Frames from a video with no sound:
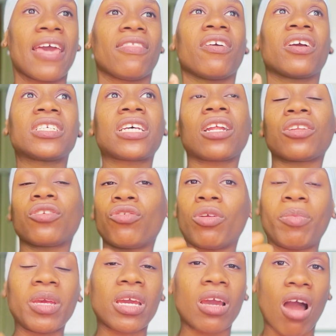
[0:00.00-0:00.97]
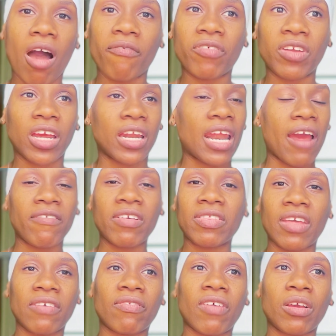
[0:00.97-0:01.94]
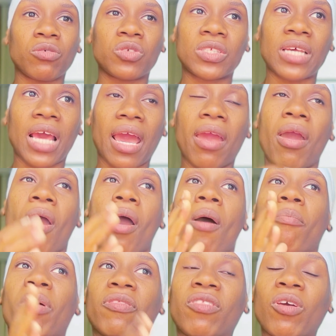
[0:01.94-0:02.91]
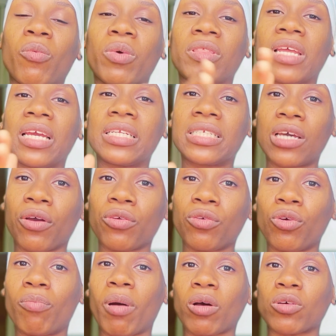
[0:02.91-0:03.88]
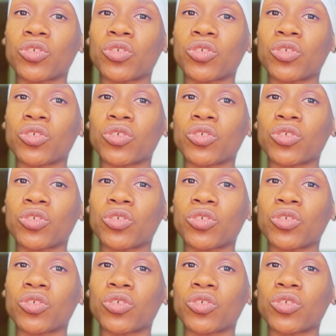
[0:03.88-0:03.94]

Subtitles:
They're telling you to be confident in everything that you say, but then when they tell you about